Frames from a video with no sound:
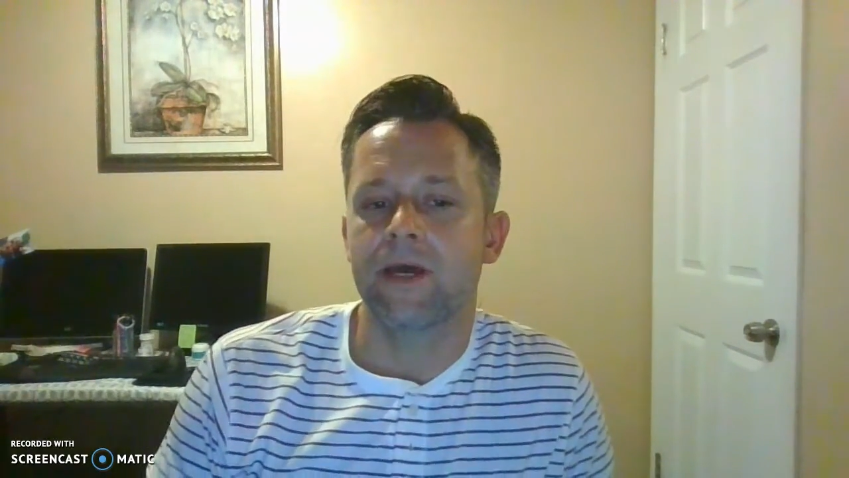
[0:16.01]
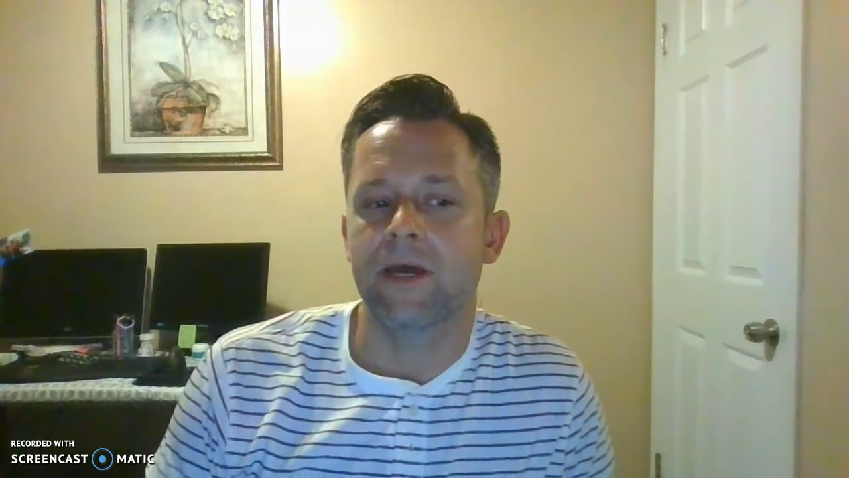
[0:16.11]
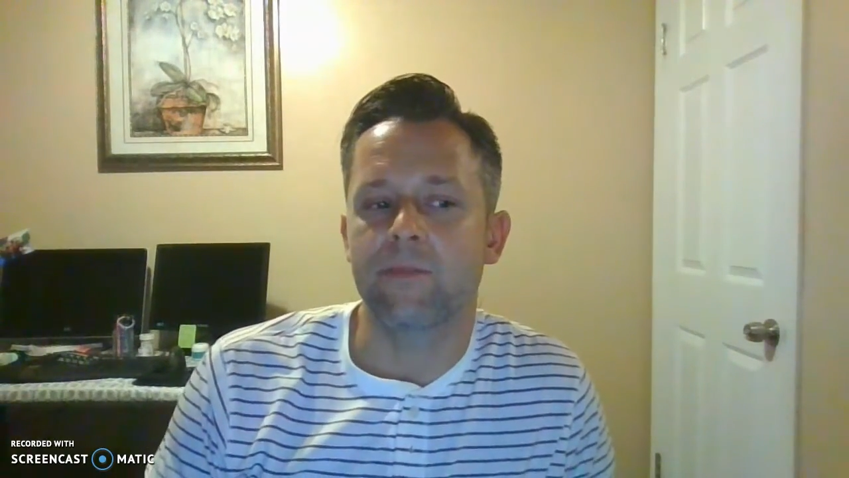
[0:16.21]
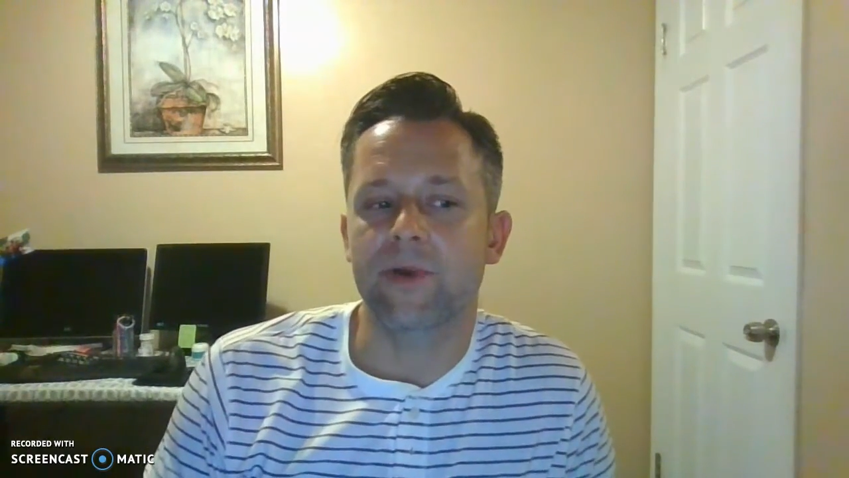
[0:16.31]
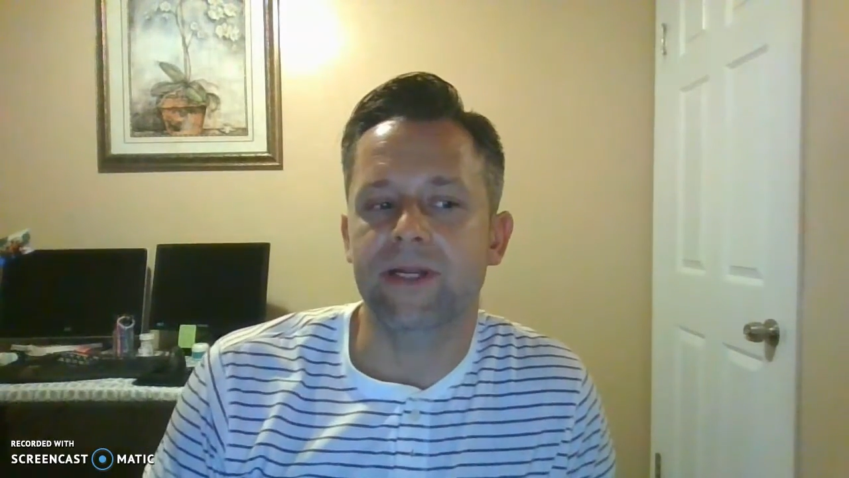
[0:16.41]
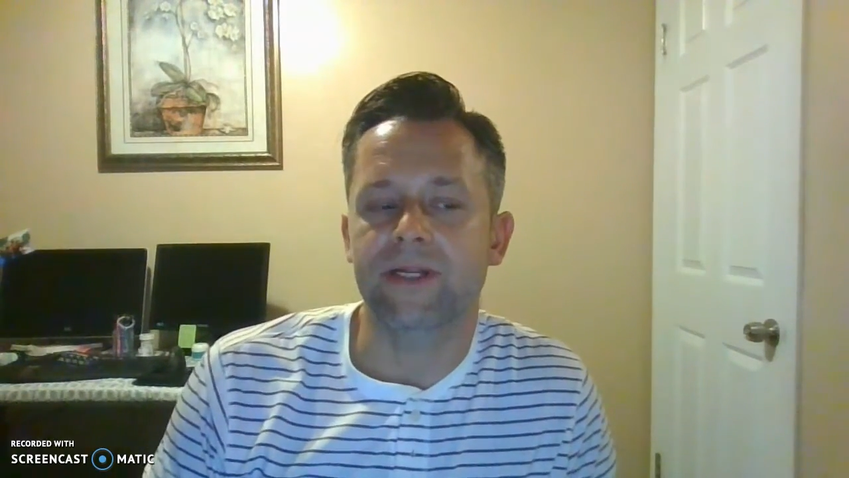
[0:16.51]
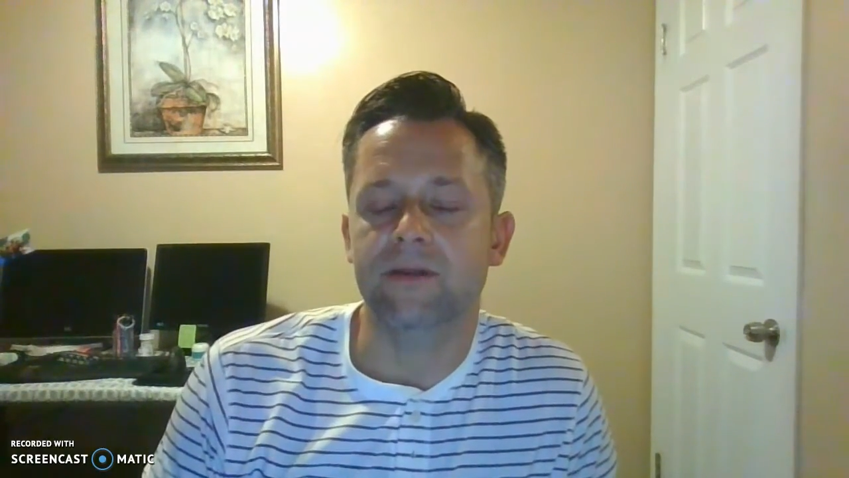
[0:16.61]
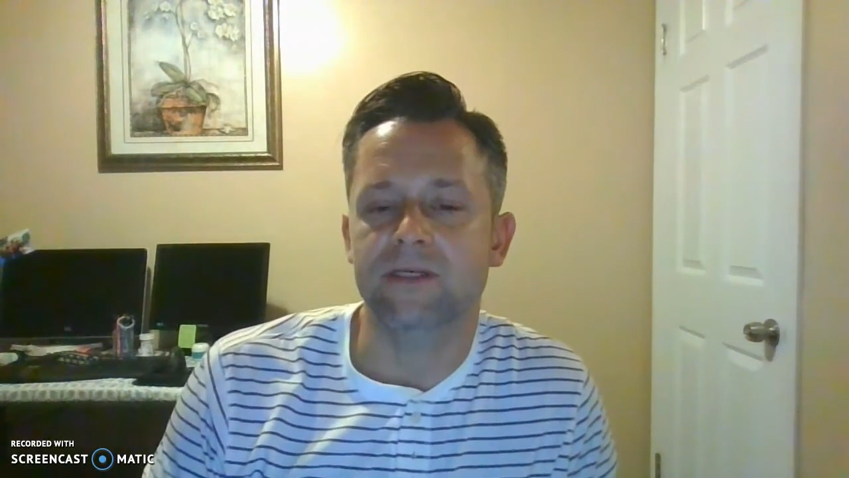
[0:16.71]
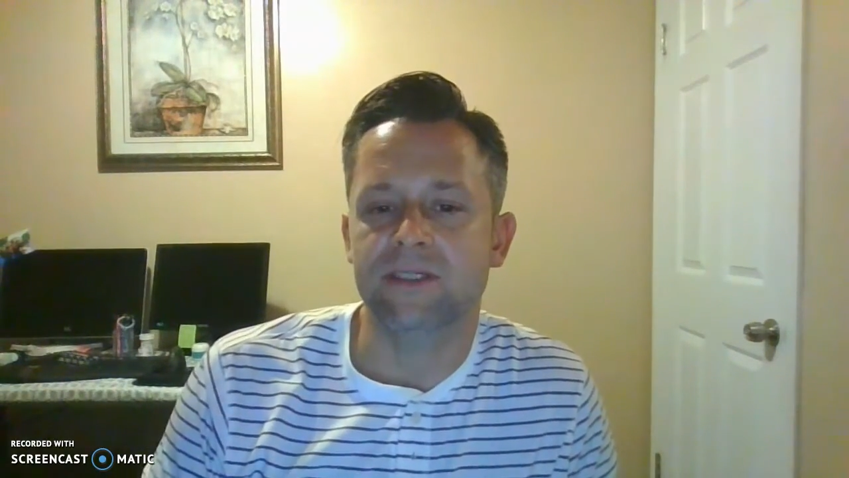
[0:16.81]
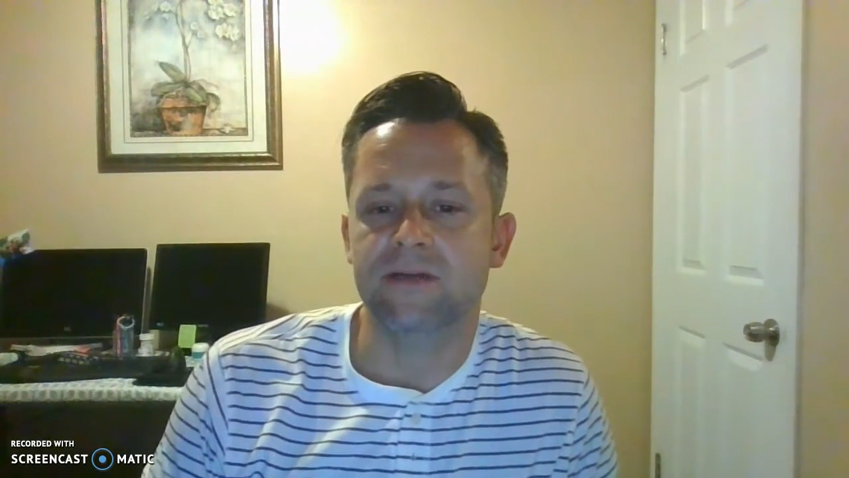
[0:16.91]
and break
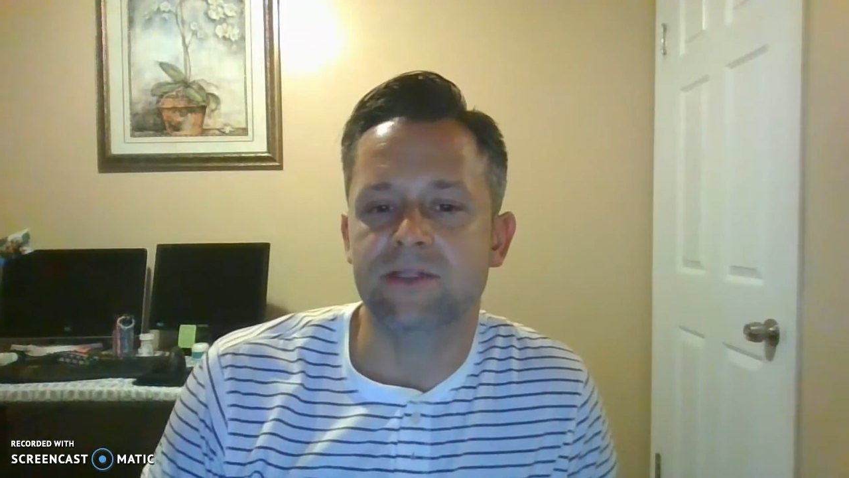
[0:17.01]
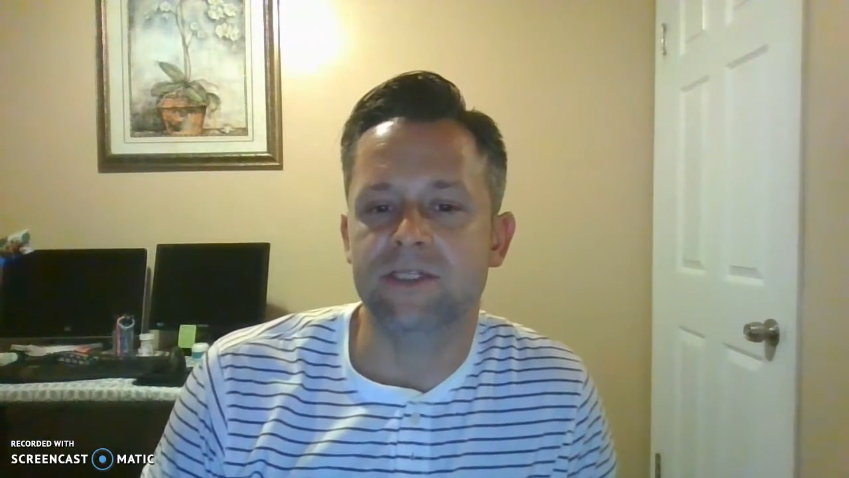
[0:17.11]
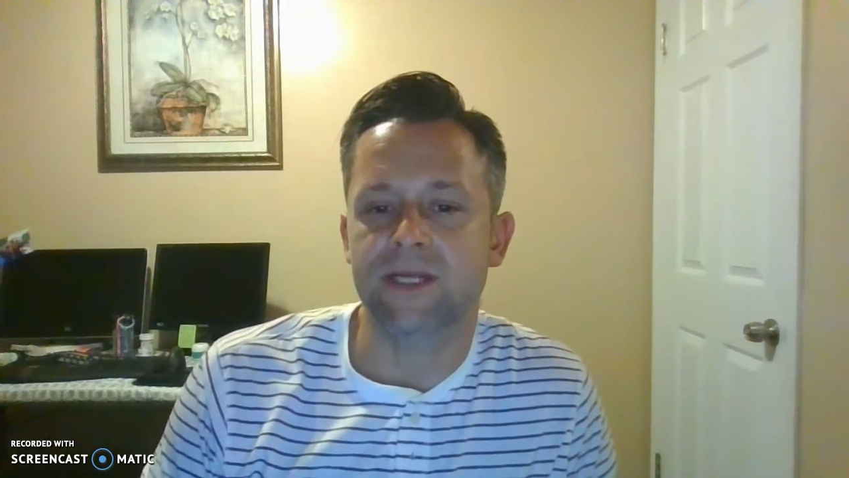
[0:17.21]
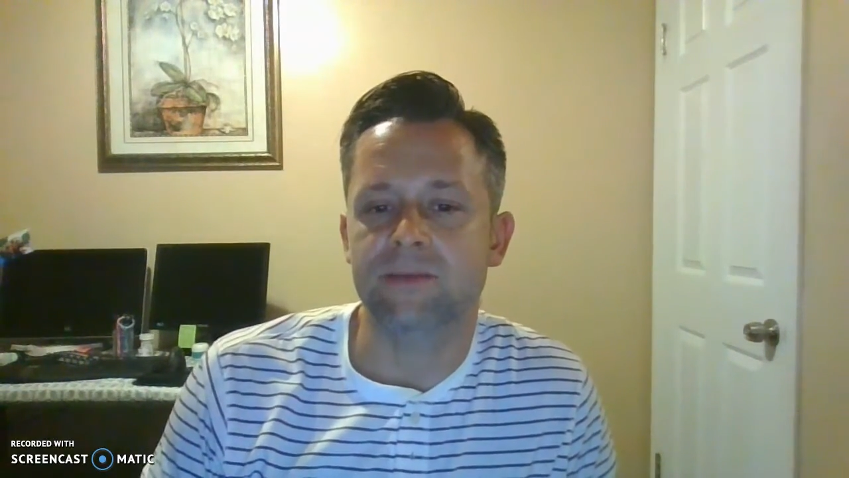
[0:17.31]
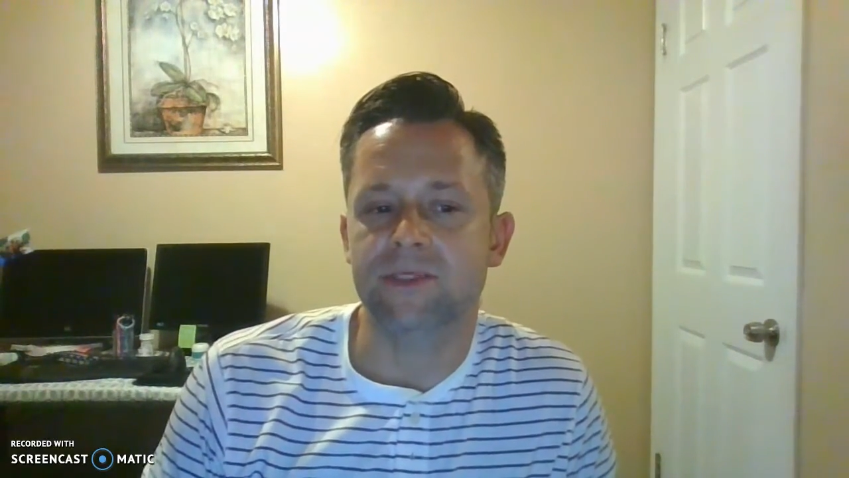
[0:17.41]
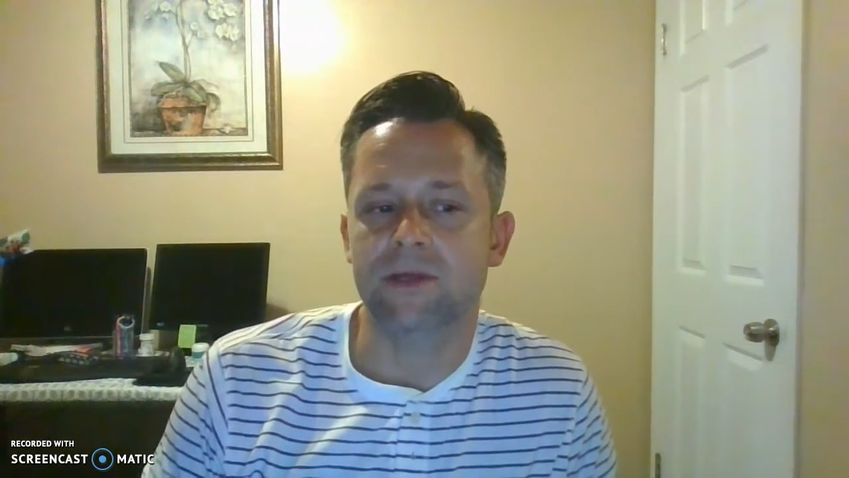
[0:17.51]
down the 7 steps